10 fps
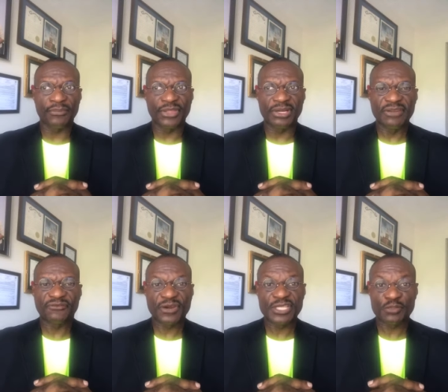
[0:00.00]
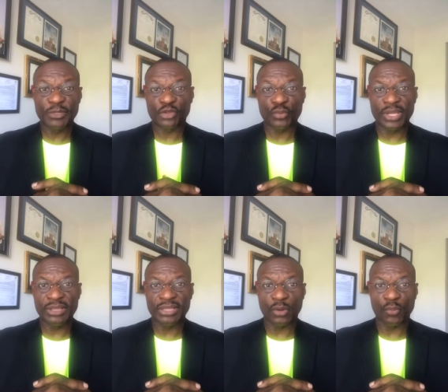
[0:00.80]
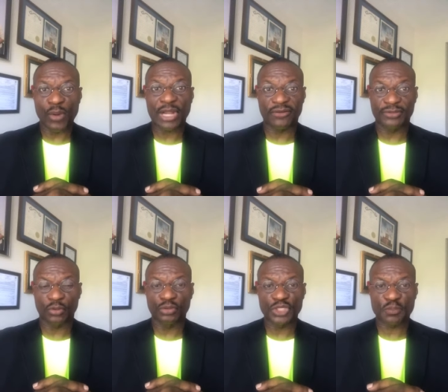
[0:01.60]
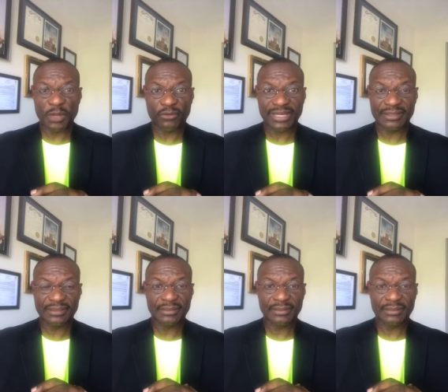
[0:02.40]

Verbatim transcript: the difference between the work of the Holy Spirit,